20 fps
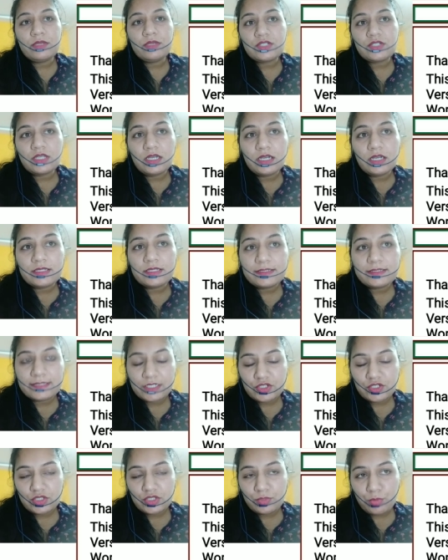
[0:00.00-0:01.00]
This session
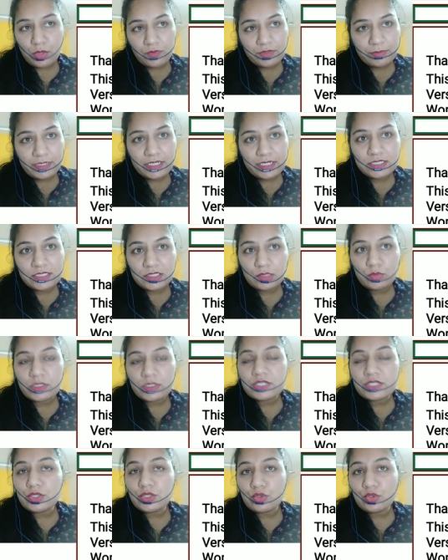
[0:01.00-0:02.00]
powered by digital version
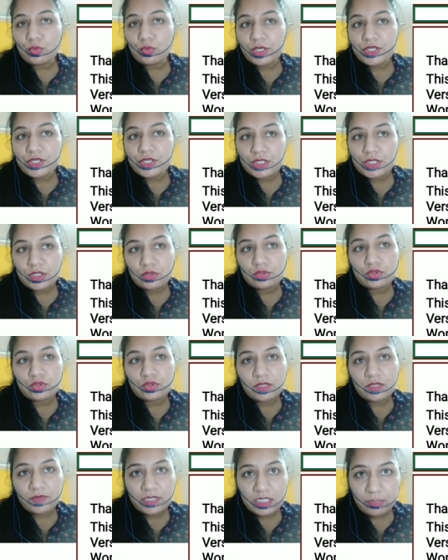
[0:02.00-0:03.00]
2.0 Jayoti
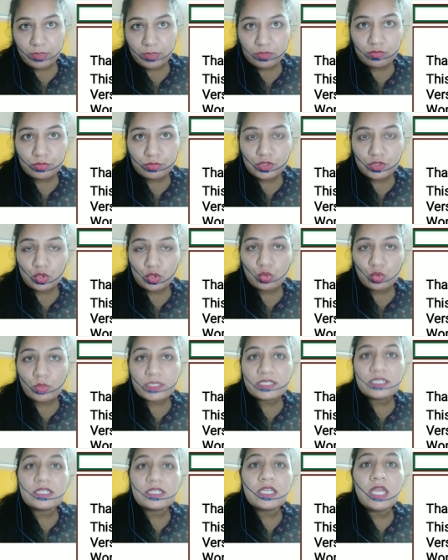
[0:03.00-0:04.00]
Vidyapeeth Women's
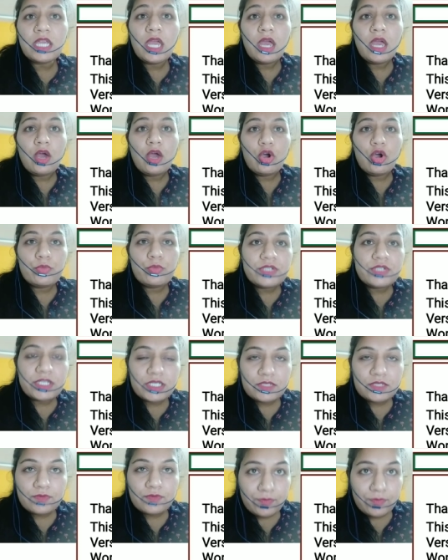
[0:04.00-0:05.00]
University. Hope you
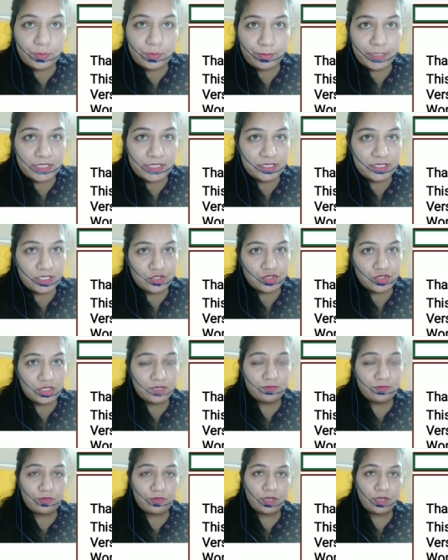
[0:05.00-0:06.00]
satisfied with my session. If
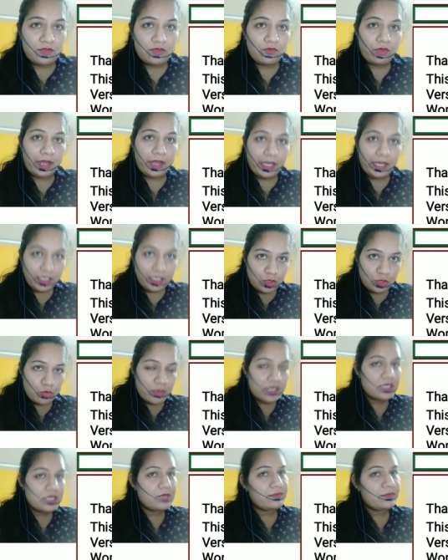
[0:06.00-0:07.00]
you have any
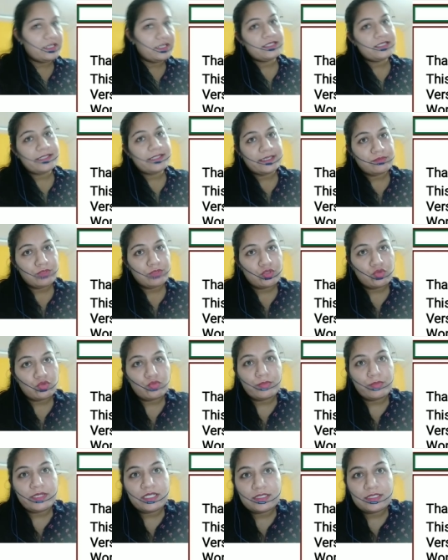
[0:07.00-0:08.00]
query, please let me know.
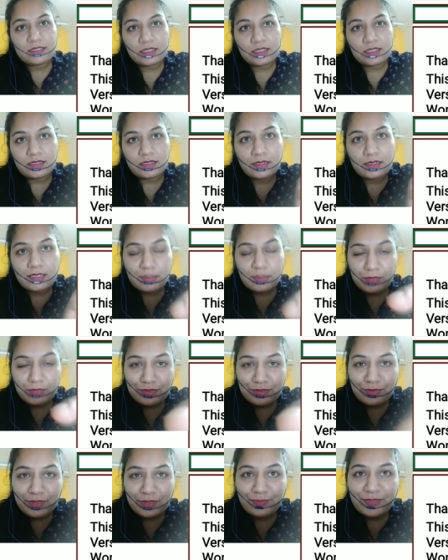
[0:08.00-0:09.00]
Please comment
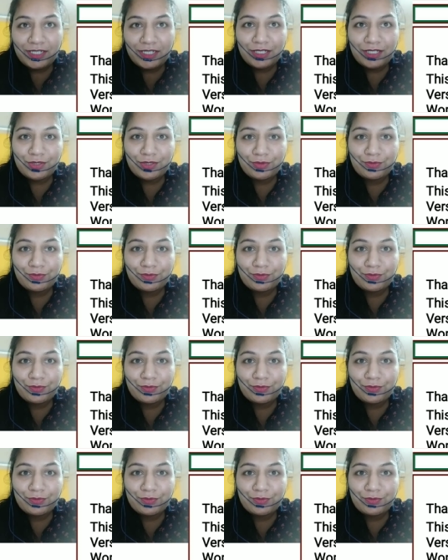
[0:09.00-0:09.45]
me. Thank you.